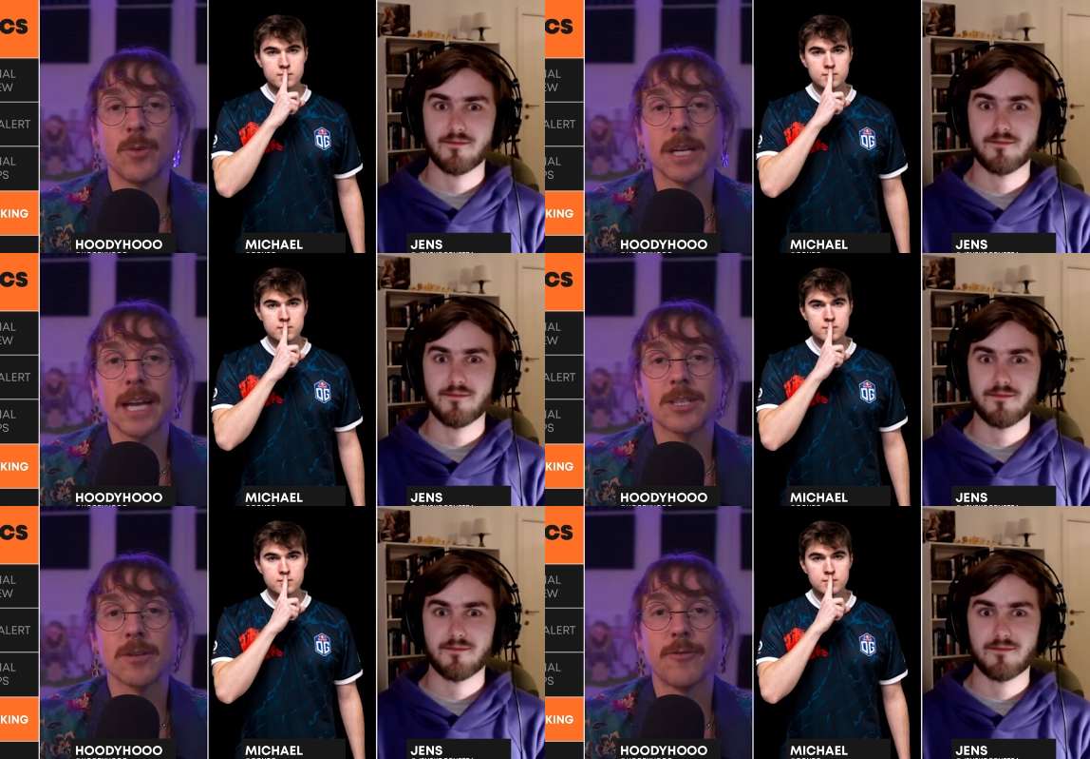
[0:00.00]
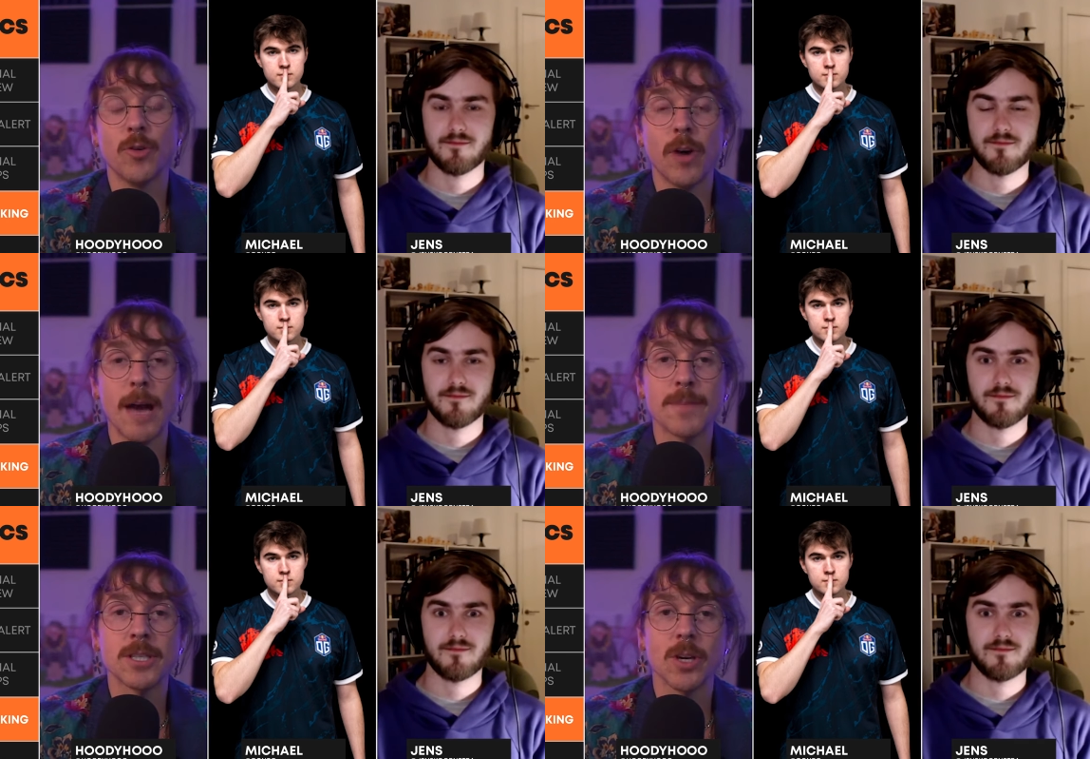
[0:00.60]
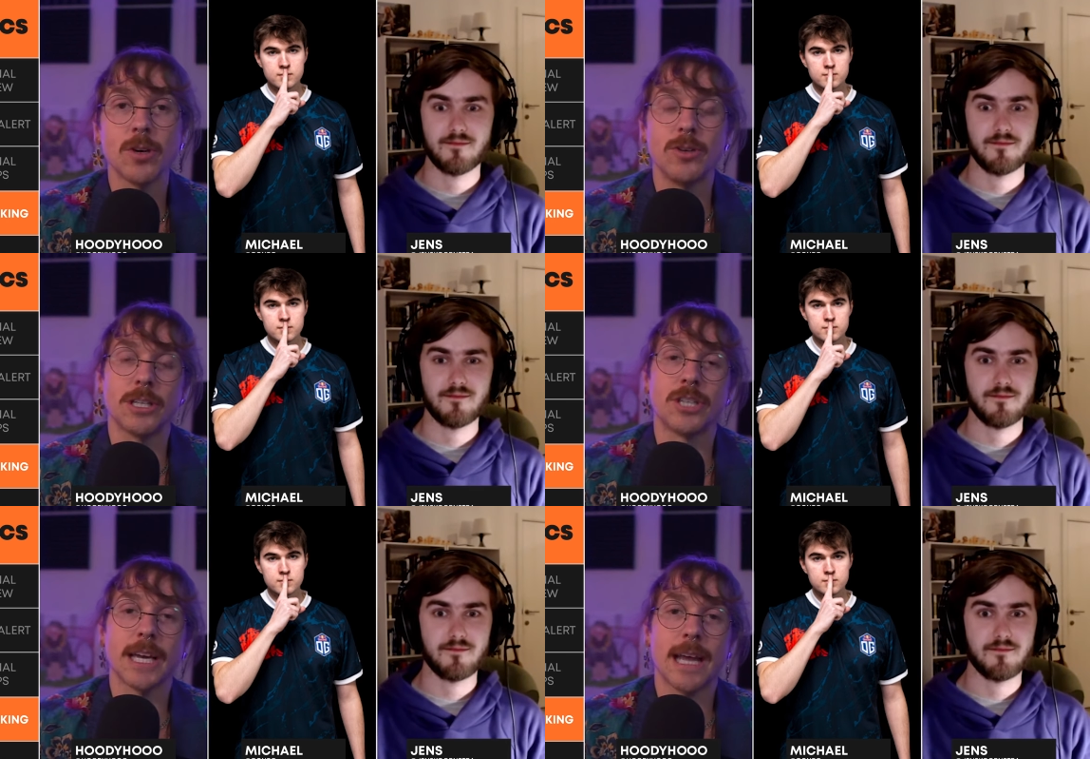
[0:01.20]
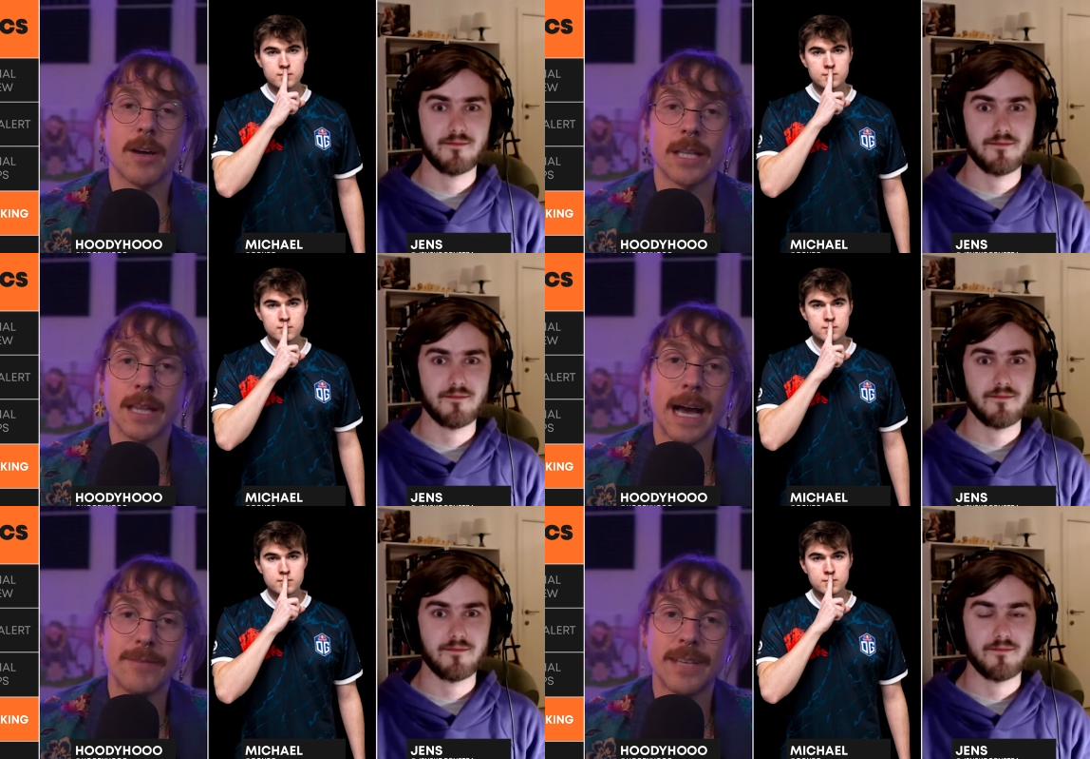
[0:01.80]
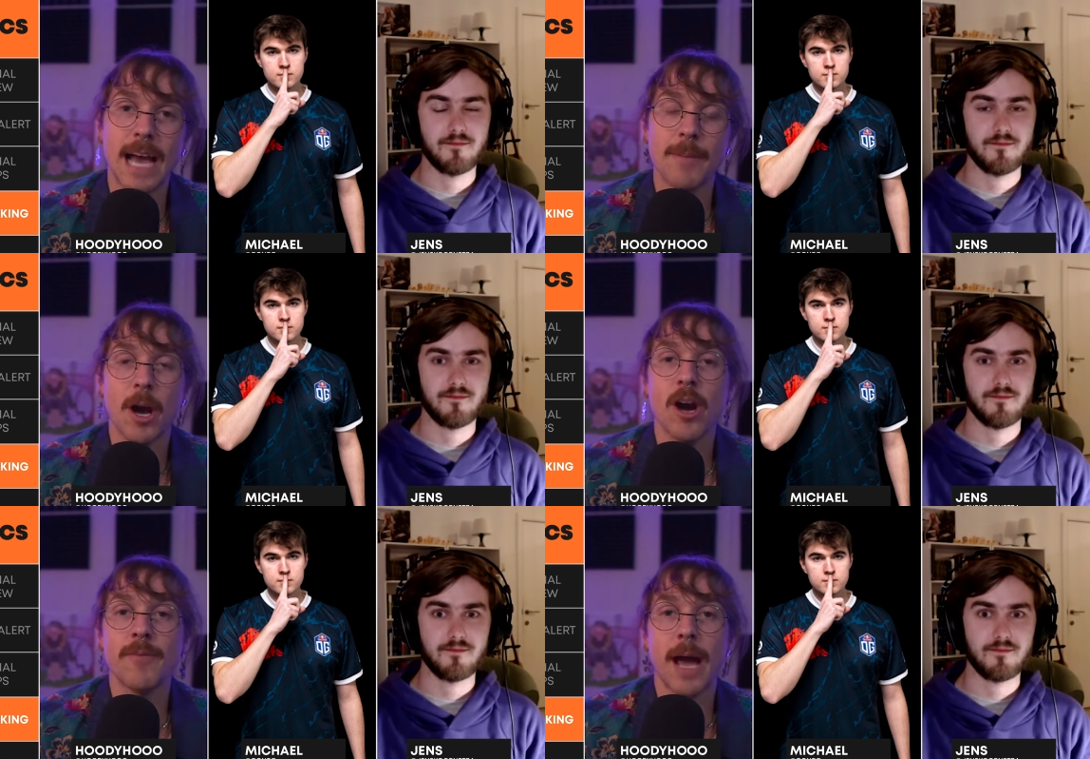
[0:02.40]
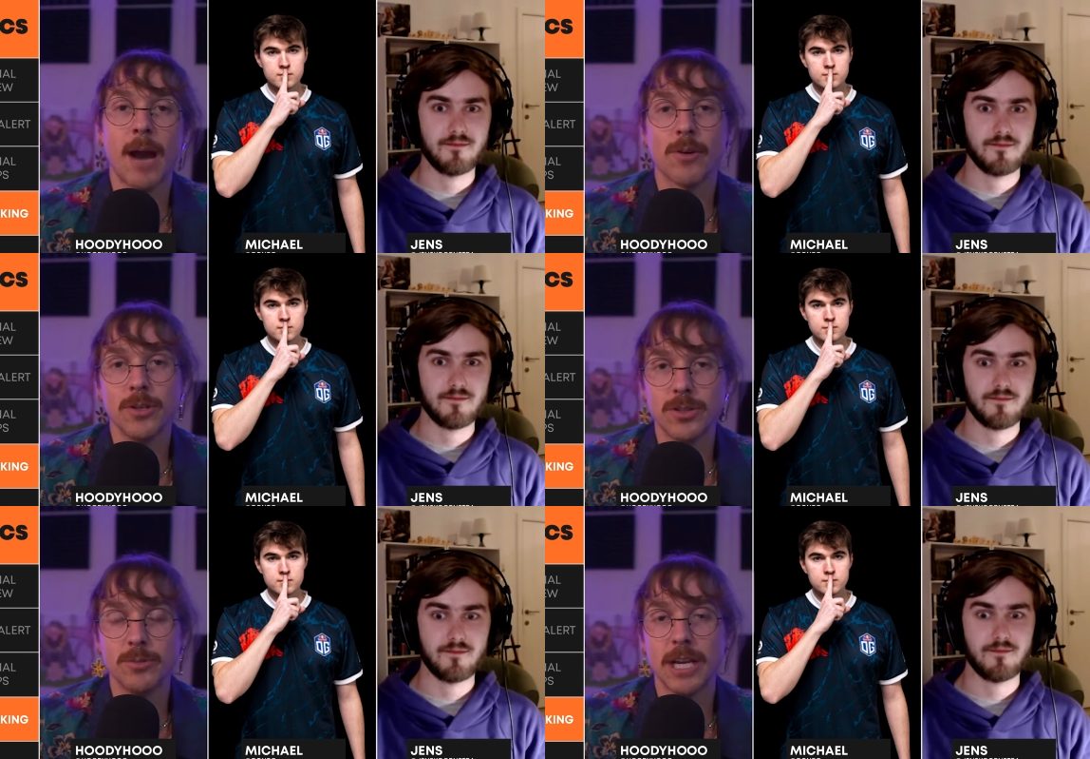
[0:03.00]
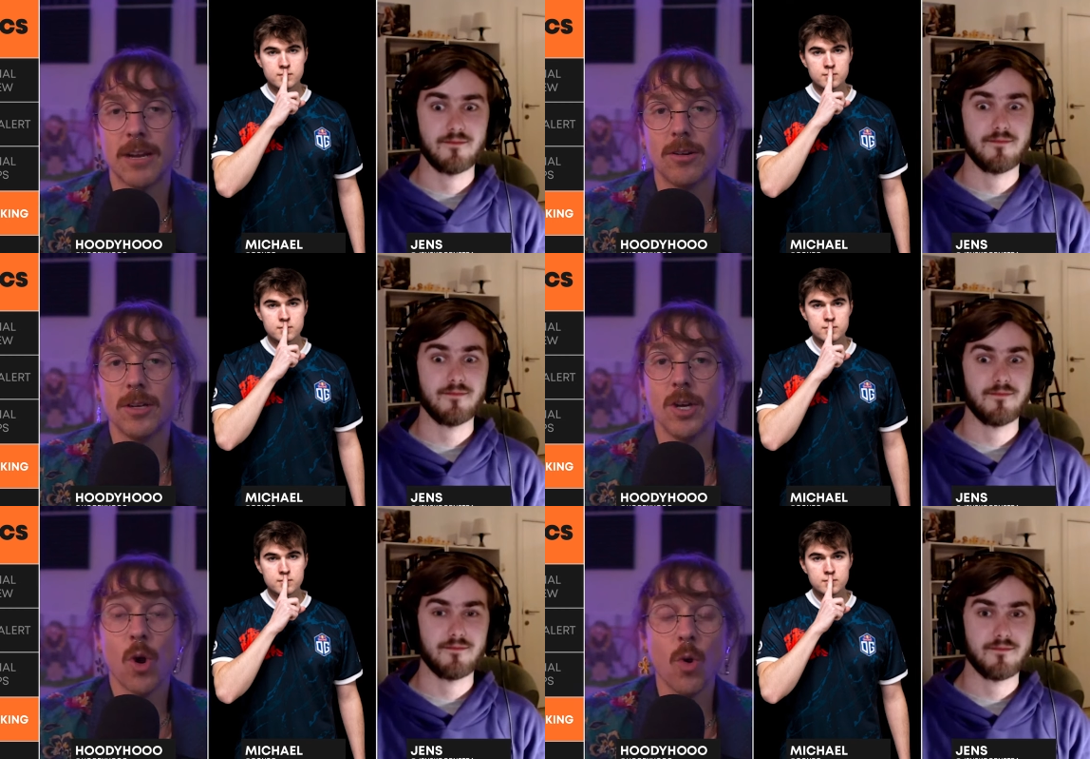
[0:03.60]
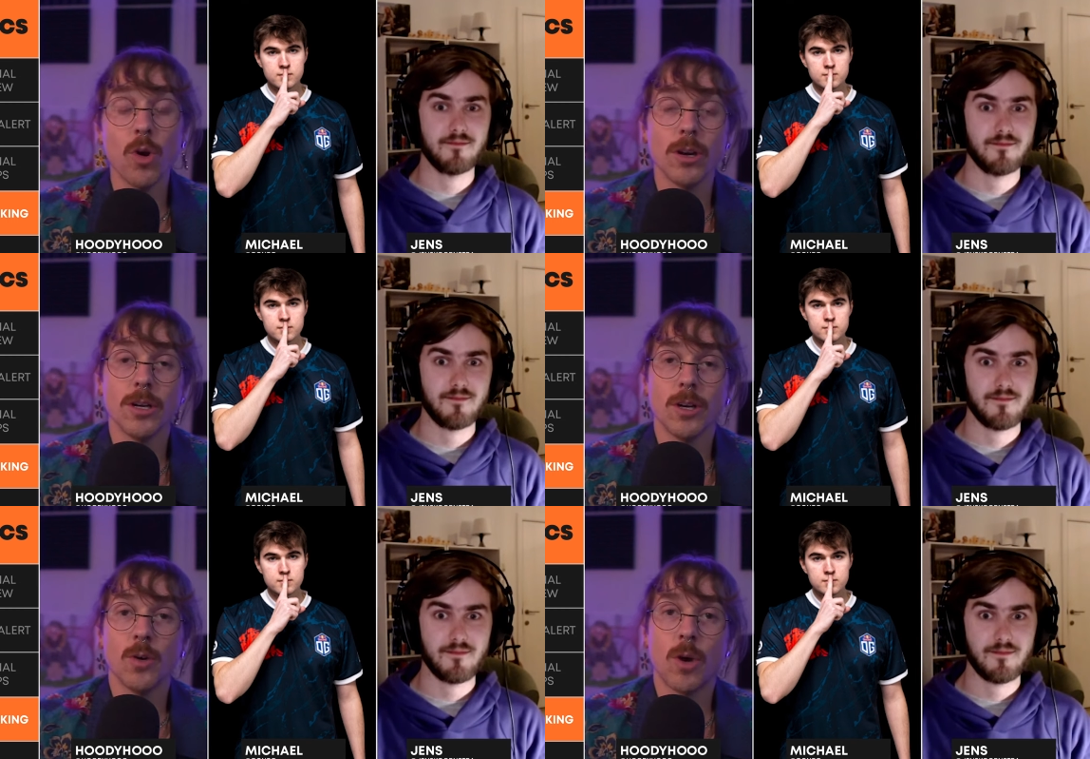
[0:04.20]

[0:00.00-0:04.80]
Speaker 1: If you want to catch the full episode, you can check it out in the live tab of our YouTube channel or